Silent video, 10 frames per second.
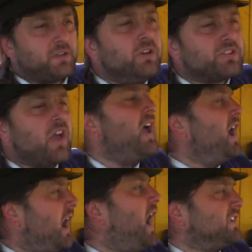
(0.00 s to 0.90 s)
because
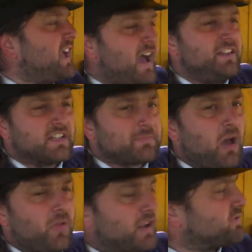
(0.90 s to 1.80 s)
I can
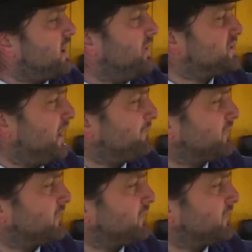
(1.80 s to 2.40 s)
smell that around here,